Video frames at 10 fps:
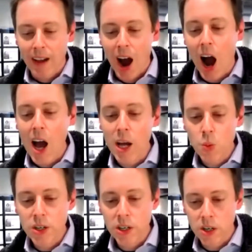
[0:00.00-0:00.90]
I
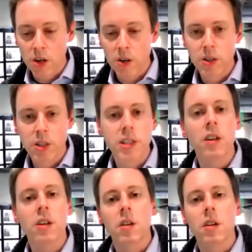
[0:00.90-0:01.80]
would encourage
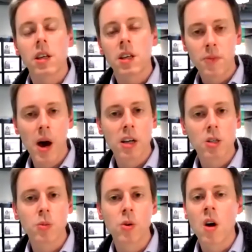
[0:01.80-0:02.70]
that, if
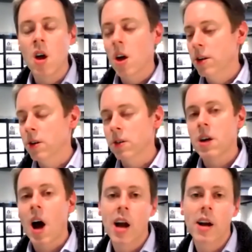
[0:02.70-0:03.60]
possible, your
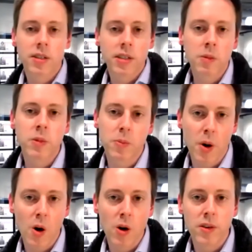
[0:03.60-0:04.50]
entire team is a
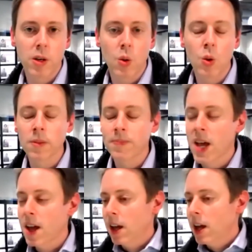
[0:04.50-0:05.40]
part of it, or
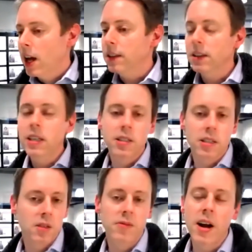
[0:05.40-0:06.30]
at least,
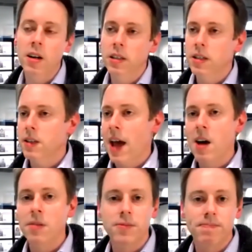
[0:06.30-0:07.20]
at the very least,
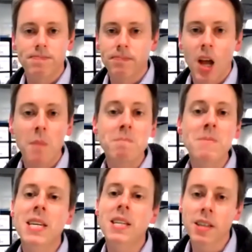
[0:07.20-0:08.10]
have a
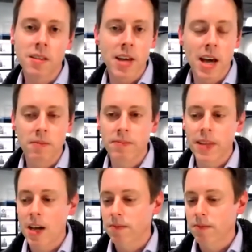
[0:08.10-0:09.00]
meeting that
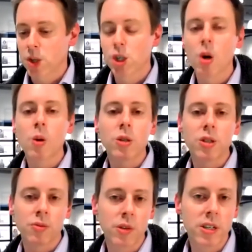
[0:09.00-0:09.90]
that shows
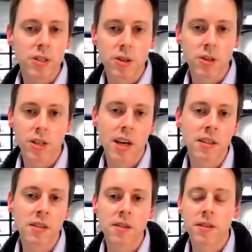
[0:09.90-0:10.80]
the research
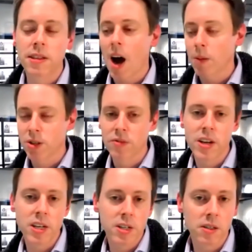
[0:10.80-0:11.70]
and the
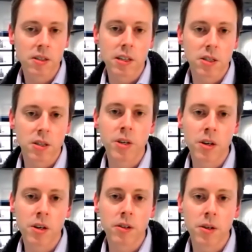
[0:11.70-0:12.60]
observations that some of
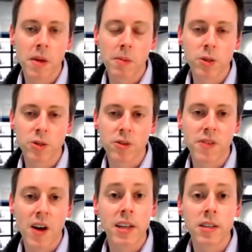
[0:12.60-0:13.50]
your your members are
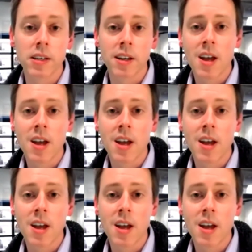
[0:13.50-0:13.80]
finding